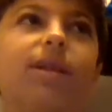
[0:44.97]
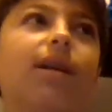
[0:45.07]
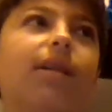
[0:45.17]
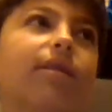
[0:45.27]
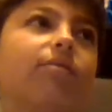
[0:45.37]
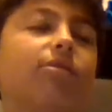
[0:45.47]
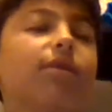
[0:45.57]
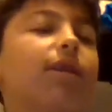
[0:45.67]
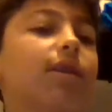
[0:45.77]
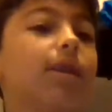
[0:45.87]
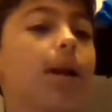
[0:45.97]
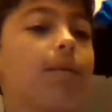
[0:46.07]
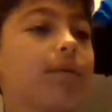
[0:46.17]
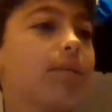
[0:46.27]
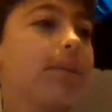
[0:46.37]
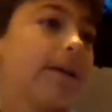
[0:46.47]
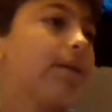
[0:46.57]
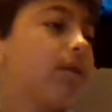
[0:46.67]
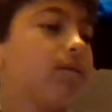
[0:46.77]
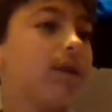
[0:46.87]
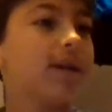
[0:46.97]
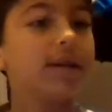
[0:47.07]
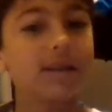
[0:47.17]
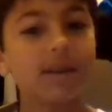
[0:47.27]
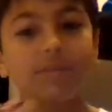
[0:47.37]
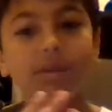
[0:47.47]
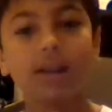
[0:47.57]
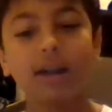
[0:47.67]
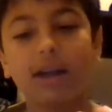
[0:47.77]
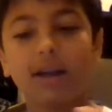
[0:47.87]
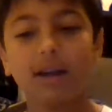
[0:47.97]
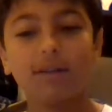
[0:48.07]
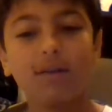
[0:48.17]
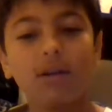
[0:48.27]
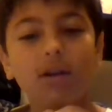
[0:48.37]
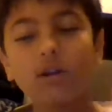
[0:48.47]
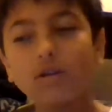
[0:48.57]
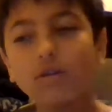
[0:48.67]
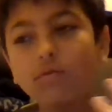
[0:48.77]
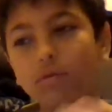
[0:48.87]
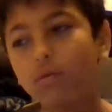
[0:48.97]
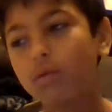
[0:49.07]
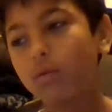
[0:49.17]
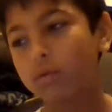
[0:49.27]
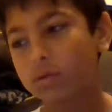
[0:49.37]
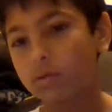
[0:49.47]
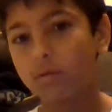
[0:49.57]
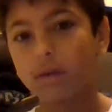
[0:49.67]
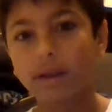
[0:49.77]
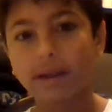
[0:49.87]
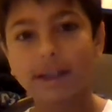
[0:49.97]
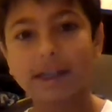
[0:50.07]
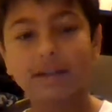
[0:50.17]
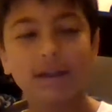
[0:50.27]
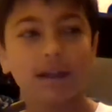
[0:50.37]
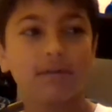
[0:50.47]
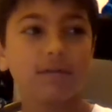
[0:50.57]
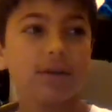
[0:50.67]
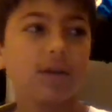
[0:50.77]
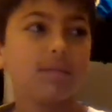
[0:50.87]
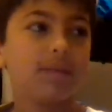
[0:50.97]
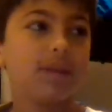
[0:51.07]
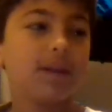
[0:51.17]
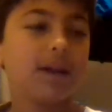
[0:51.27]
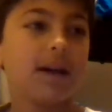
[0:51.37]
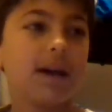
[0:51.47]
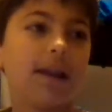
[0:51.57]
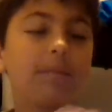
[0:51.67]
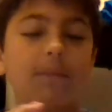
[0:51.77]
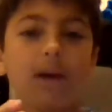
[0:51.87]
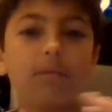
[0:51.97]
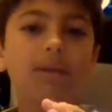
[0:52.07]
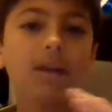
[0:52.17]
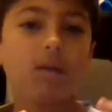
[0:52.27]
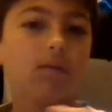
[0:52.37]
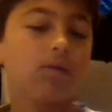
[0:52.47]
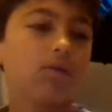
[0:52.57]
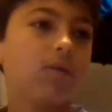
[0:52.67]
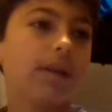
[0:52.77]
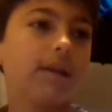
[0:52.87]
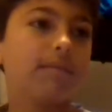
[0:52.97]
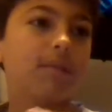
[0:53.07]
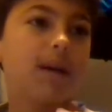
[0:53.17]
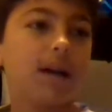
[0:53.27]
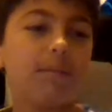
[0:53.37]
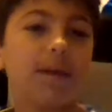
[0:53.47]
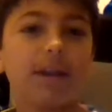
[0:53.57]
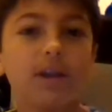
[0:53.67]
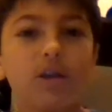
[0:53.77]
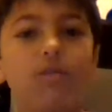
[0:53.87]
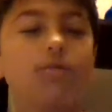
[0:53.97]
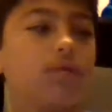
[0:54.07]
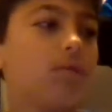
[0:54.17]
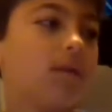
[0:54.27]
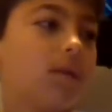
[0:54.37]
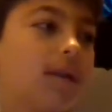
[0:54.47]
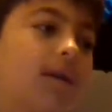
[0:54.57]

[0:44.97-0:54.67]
I thought he was really good in that film. I don't know. He's gonna play like a kind of new school, old school in this kind of film. Kind of like Bond being the old school and him kind of being like the new school.